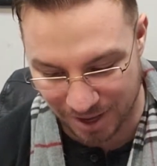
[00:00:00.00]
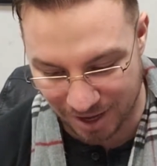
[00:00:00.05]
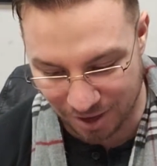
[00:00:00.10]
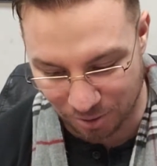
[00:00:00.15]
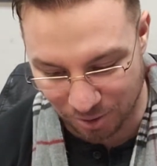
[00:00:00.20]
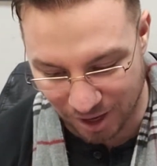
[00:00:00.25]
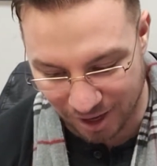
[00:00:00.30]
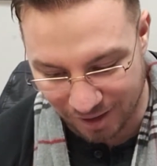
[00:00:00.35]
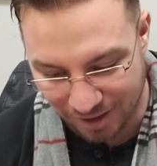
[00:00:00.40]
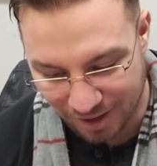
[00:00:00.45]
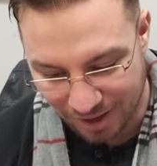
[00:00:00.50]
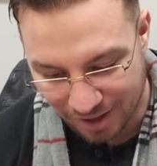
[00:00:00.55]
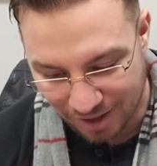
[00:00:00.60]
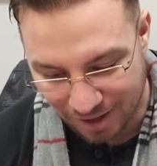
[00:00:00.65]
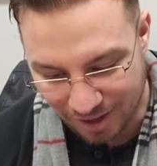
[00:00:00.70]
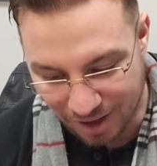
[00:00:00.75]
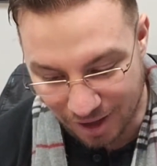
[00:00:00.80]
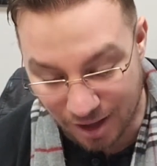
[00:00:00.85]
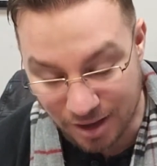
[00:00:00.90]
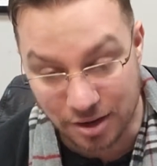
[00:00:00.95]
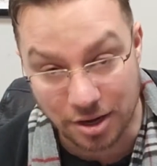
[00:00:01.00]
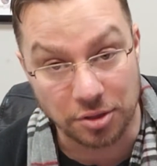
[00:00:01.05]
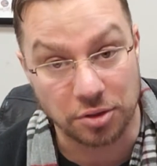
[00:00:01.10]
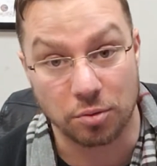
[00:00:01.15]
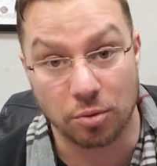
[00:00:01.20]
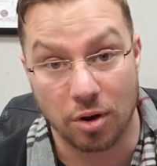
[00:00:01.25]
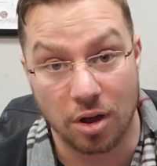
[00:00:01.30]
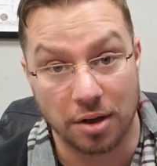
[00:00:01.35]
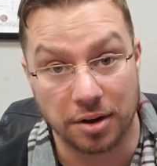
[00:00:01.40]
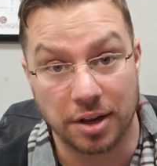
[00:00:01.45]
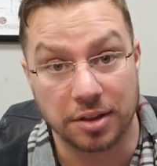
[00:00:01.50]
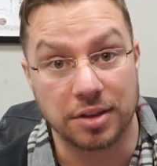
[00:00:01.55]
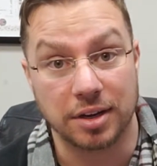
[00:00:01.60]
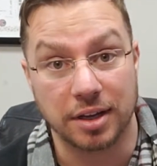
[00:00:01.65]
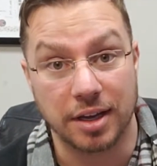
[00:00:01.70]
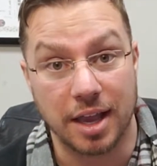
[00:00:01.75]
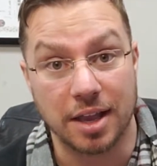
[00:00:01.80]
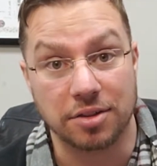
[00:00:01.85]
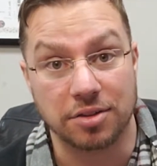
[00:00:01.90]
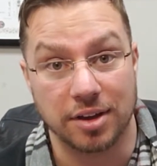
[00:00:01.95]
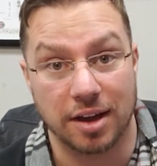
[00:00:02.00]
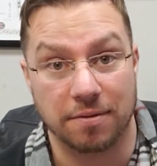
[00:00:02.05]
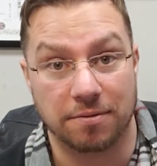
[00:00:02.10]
anyway, nothing wrong, nothing against it.